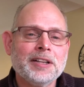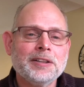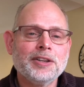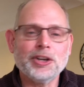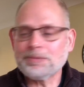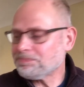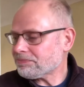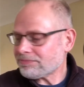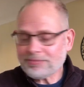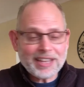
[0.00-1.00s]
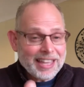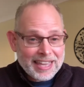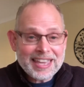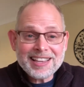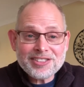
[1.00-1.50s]
Look,
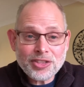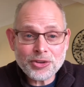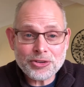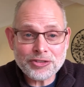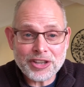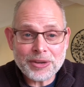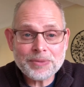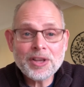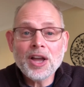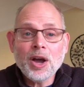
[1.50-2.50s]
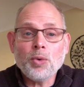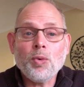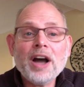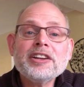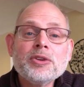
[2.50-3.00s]
Here's a thought for you.
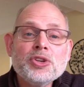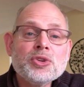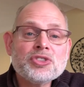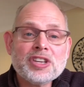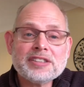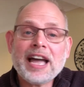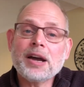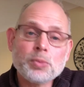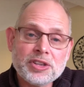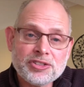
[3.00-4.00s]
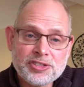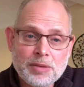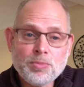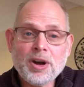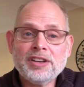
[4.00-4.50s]
Why don't you sit down with
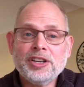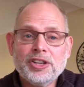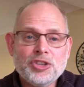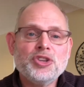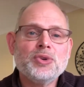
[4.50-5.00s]
someone you